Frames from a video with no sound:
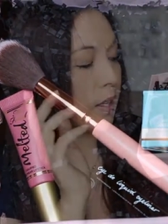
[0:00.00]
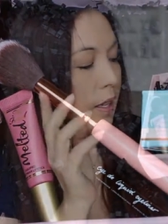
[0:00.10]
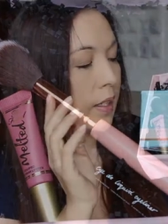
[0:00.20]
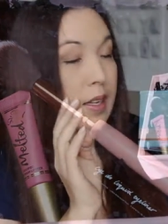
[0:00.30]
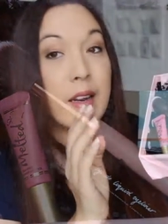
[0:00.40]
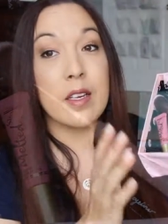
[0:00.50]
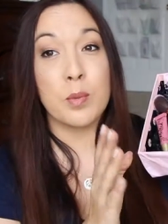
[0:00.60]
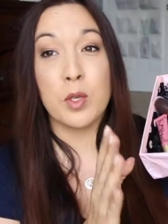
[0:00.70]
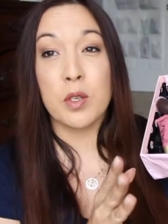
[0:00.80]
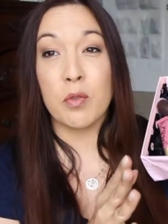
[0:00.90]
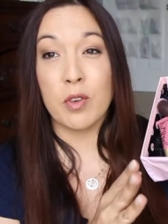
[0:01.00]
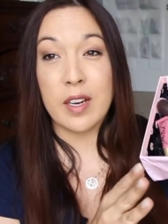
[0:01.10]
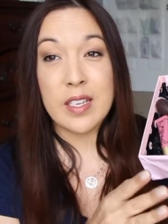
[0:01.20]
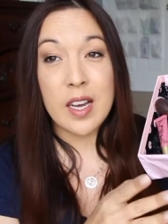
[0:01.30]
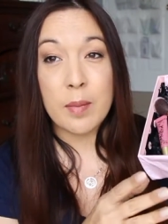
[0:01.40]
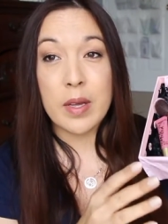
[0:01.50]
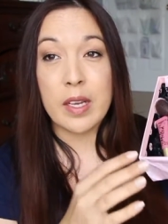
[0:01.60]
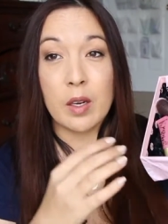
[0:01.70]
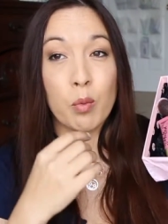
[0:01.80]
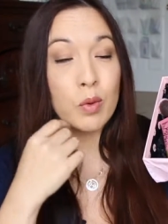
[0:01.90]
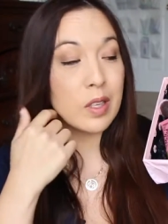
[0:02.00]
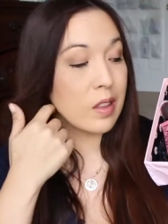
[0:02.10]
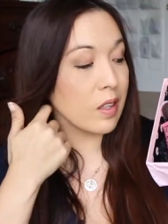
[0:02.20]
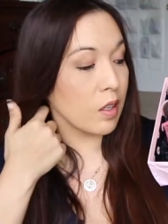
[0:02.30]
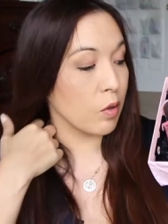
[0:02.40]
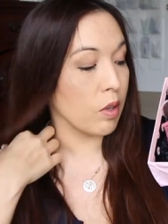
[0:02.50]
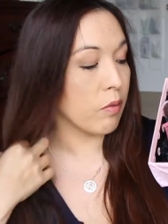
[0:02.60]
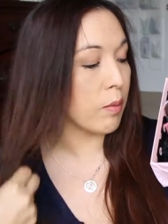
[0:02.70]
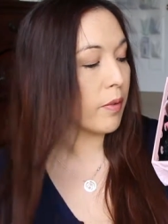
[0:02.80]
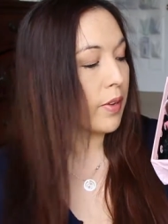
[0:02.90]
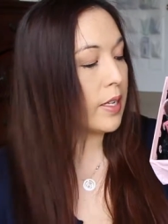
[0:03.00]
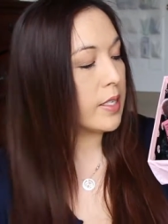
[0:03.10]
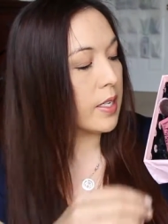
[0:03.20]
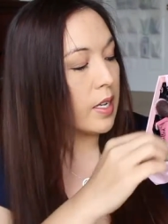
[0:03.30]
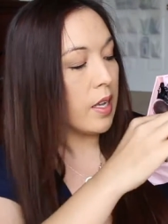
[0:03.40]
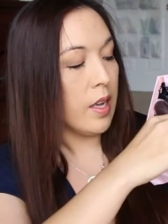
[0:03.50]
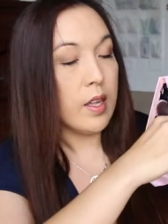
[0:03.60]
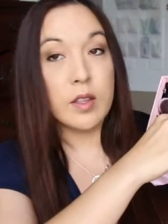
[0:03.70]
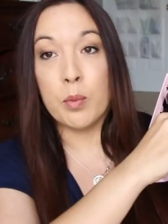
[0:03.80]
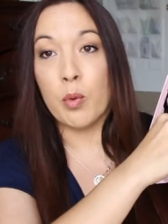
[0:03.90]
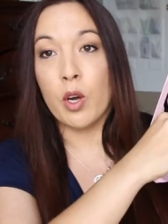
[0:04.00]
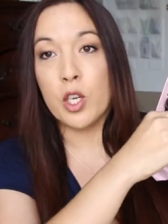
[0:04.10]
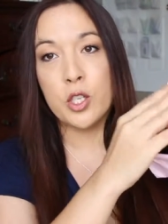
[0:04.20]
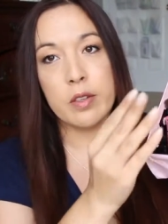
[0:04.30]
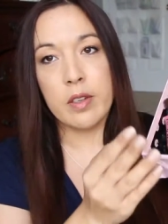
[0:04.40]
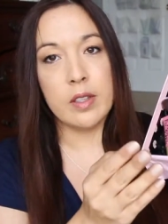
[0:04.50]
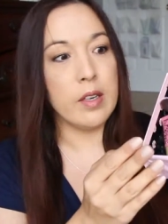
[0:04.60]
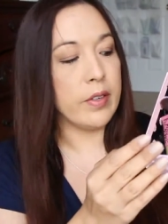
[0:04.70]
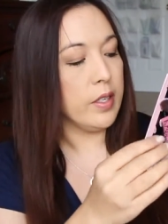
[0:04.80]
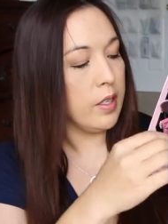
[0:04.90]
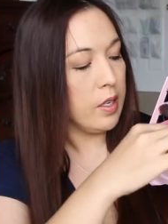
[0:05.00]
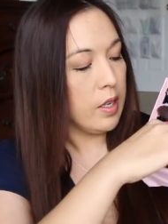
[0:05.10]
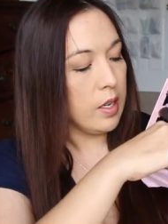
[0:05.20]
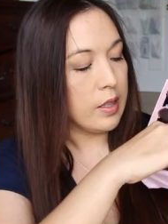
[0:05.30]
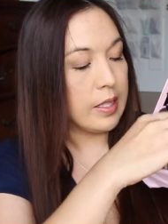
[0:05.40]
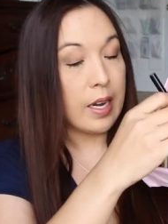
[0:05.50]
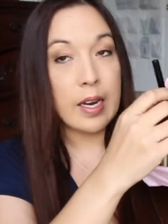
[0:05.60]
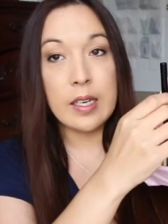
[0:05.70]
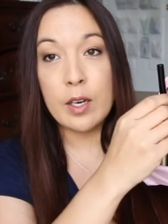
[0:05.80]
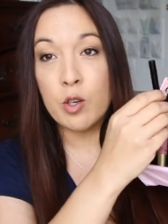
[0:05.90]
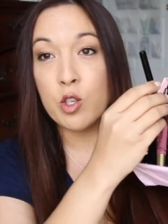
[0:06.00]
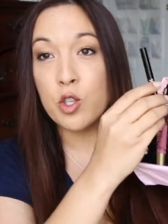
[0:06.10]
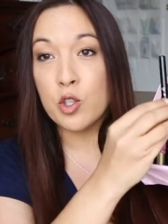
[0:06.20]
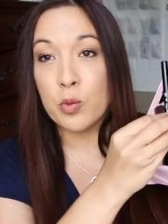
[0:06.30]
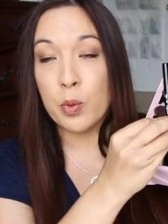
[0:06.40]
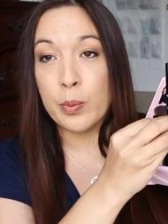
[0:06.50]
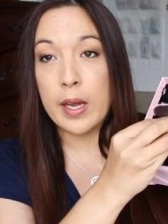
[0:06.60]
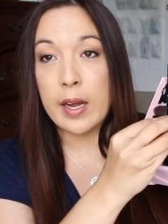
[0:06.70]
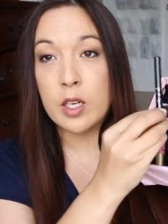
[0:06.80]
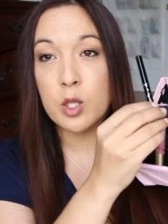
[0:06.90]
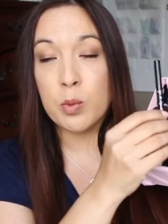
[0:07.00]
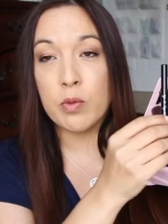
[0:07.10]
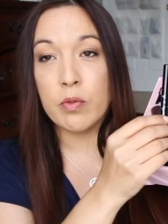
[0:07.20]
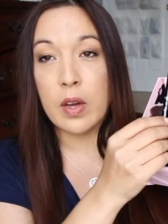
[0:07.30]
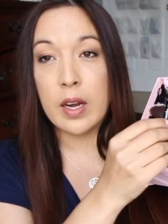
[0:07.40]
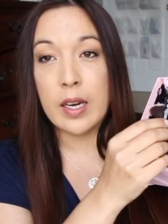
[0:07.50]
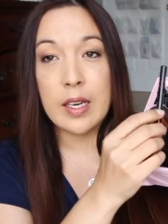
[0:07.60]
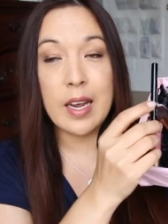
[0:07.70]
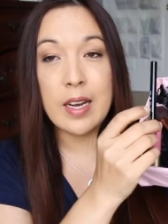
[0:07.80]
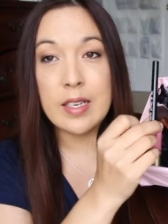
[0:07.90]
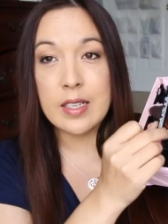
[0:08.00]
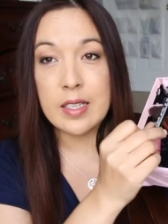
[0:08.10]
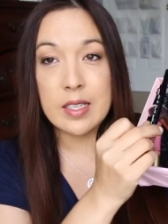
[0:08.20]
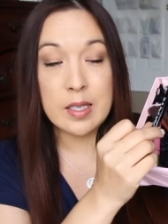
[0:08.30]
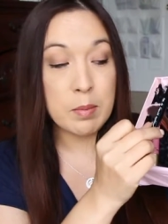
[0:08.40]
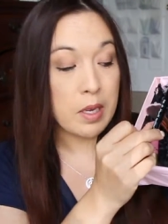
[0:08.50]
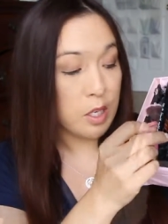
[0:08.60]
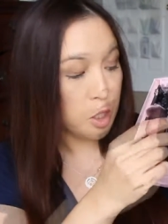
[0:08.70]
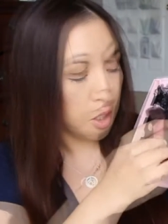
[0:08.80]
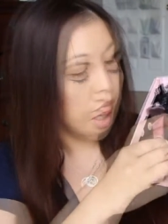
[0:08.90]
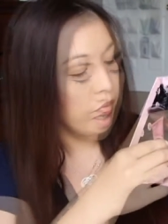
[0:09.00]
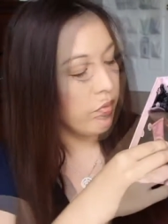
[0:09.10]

I like that, especially for nighttime. I like a really thick cream for my face. The brush, love it. The eyeliner, super black, super fine, and it doesn't smudge.